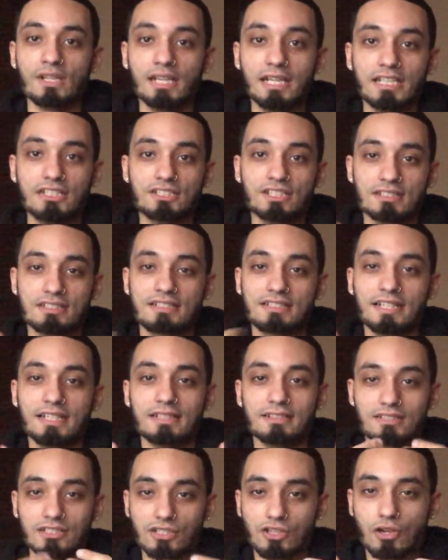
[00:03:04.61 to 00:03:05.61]
it just
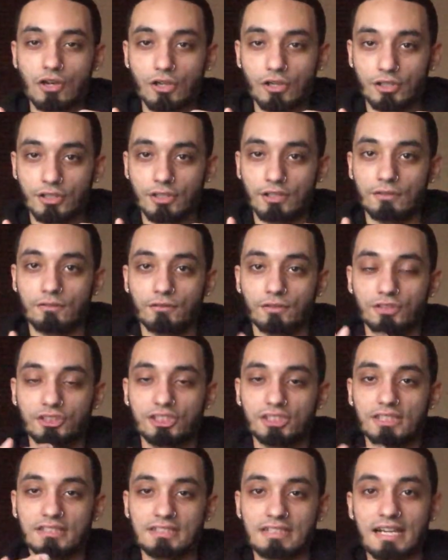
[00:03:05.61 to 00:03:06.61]
takes longer for
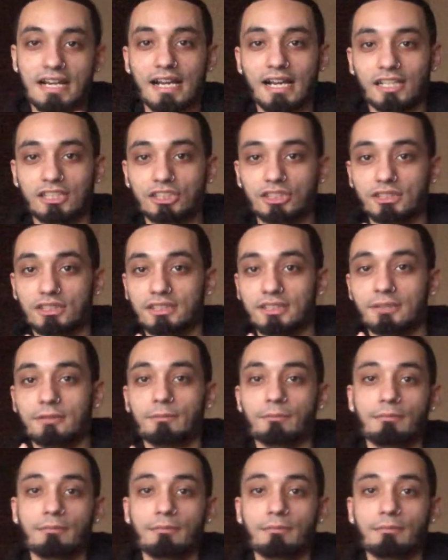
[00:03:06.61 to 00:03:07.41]
shit to actually